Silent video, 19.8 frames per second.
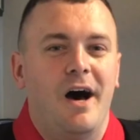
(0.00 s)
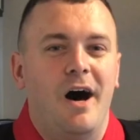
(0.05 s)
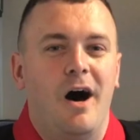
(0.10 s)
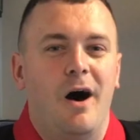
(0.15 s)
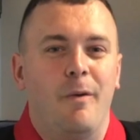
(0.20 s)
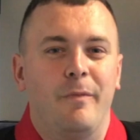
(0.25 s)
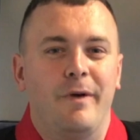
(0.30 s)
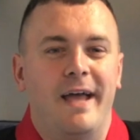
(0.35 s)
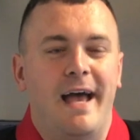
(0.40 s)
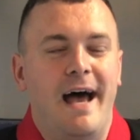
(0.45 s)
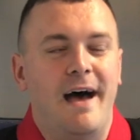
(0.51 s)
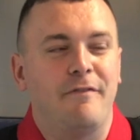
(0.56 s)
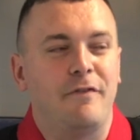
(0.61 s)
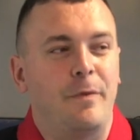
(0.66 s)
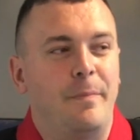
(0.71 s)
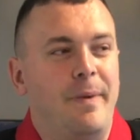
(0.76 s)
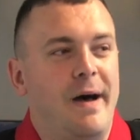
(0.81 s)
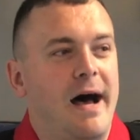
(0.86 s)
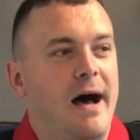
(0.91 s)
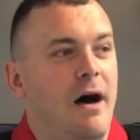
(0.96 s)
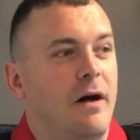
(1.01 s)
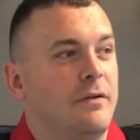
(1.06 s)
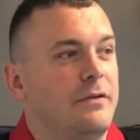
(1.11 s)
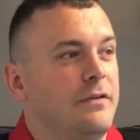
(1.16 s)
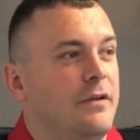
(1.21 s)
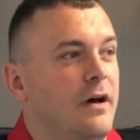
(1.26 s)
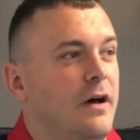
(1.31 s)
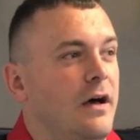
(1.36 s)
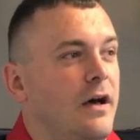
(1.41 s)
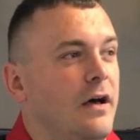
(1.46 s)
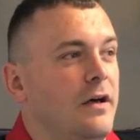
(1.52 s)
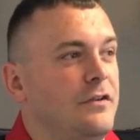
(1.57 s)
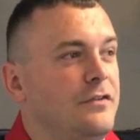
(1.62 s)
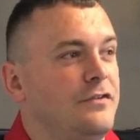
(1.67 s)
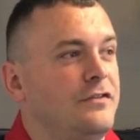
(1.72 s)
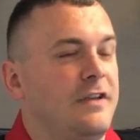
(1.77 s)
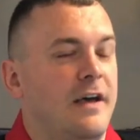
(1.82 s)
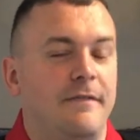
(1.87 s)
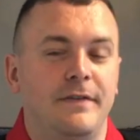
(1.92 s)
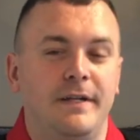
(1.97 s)
Um, we have about uh,
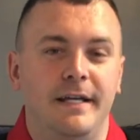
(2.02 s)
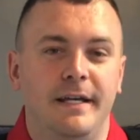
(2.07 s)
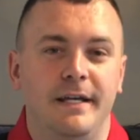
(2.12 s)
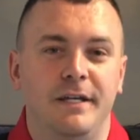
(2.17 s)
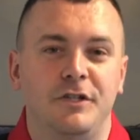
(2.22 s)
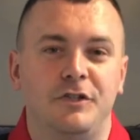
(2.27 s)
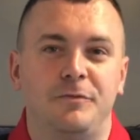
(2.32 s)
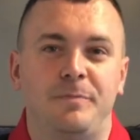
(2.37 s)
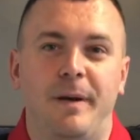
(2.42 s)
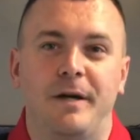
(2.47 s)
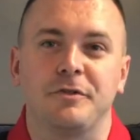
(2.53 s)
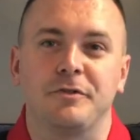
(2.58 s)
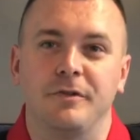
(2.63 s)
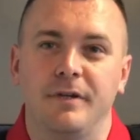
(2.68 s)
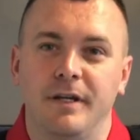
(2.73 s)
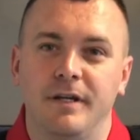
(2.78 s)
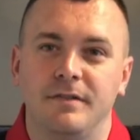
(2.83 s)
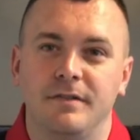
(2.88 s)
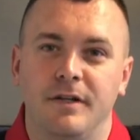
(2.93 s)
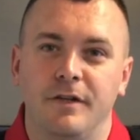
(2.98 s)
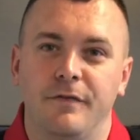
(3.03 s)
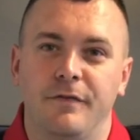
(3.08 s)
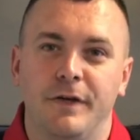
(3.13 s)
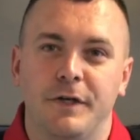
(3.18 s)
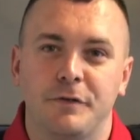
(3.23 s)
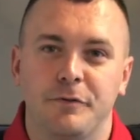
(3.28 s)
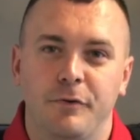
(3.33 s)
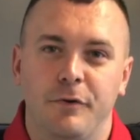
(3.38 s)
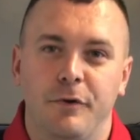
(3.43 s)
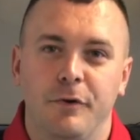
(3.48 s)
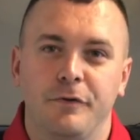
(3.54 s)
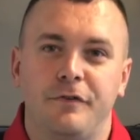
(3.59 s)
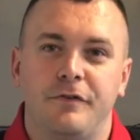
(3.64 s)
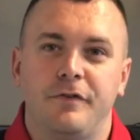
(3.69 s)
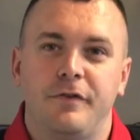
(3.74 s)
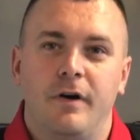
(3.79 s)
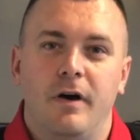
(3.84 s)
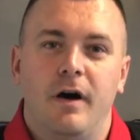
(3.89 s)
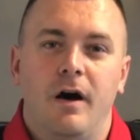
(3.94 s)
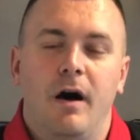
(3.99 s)
70 special needs
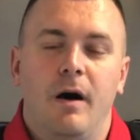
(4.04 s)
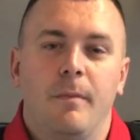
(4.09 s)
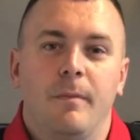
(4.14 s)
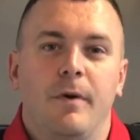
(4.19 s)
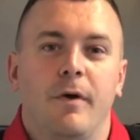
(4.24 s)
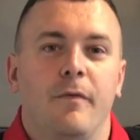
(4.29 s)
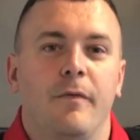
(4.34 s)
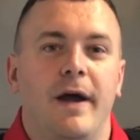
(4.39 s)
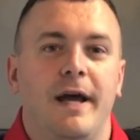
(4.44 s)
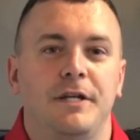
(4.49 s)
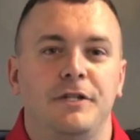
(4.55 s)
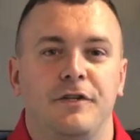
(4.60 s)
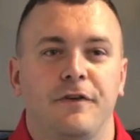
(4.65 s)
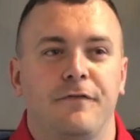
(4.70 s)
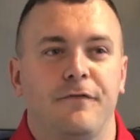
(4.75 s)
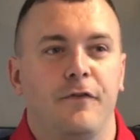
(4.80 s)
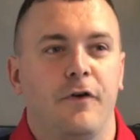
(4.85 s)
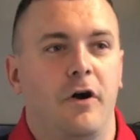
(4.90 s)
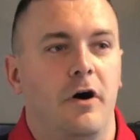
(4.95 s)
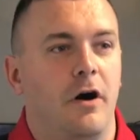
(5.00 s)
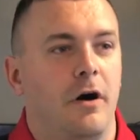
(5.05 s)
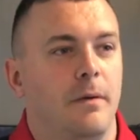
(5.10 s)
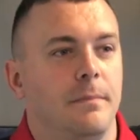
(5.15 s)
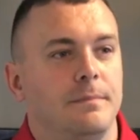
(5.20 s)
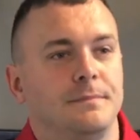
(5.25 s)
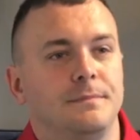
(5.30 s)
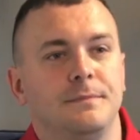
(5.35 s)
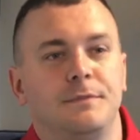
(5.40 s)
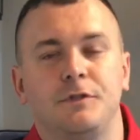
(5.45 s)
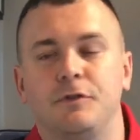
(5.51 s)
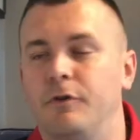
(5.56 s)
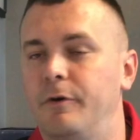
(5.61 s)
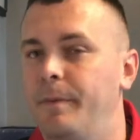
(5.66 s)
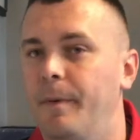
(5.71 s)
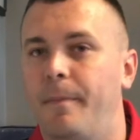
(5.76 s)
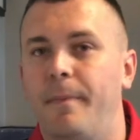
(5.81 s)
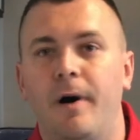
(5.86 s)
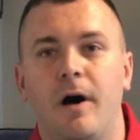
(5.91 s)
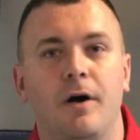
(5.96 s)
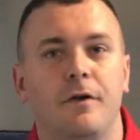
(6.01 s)
individuals, um, ranging from
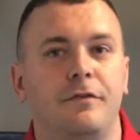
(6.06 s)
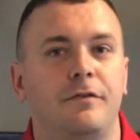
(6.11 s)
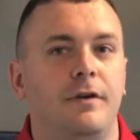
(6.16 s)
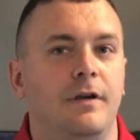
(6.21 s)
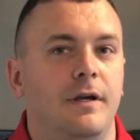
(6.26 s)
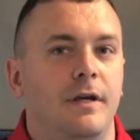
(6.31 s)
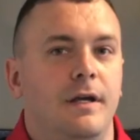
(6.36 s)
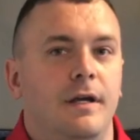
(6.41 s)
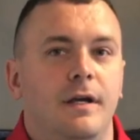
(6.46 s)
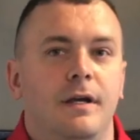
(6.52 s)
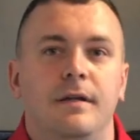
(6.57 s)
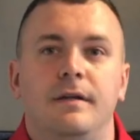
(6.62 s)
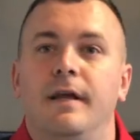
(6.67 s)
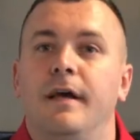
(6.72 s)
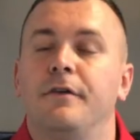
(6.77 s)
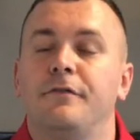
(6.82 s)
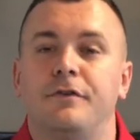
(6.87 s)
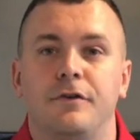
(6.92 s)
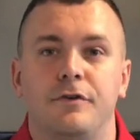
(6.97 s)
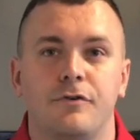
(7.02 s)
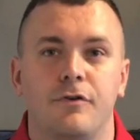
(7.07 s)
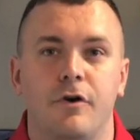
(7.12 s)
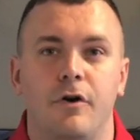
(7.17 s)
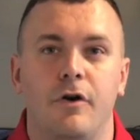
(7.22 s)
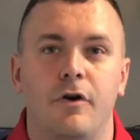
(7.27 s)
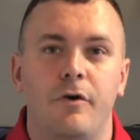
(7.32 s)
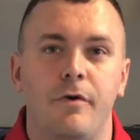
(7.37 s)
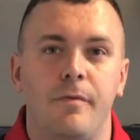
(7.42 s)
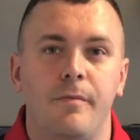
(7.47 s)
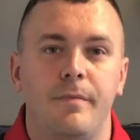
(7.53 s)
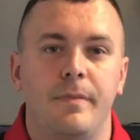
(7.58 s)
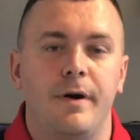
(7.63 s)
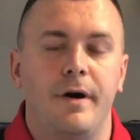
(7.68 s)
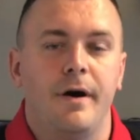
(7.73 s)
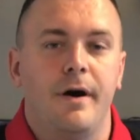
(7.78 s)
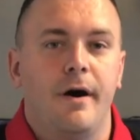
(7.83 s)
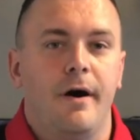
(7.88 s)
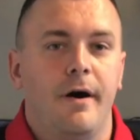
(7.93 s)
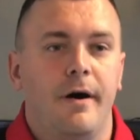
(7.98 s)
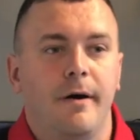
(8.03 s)
cerebral palsy, Down syndrome,
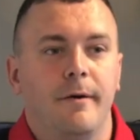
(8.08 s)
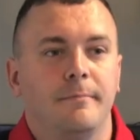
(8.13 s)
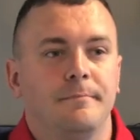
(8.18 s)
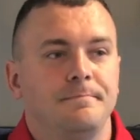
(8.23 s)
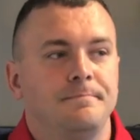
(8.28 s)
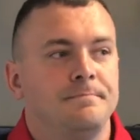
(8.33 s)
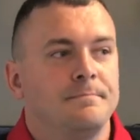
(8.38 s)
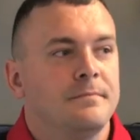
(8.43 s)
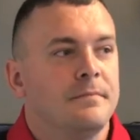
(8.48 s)
um,